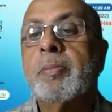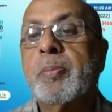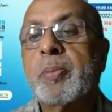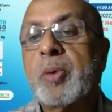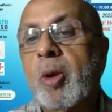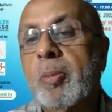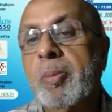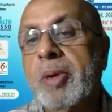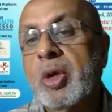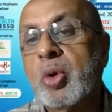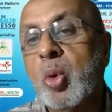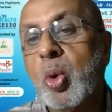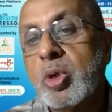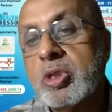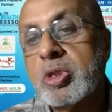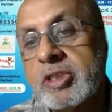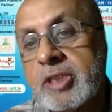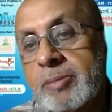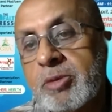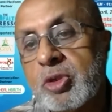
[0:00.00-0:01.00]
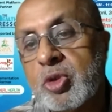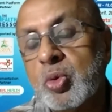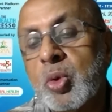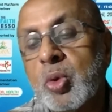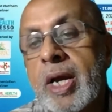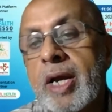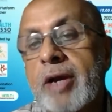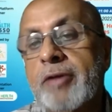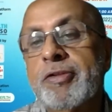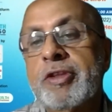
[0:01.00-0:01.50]
probably coax them to
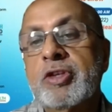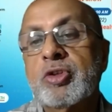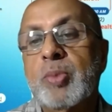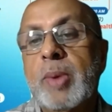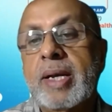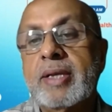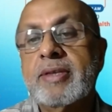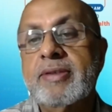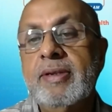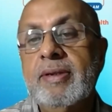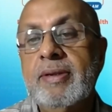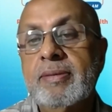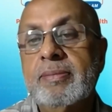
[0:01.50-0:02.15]
have this vaccine?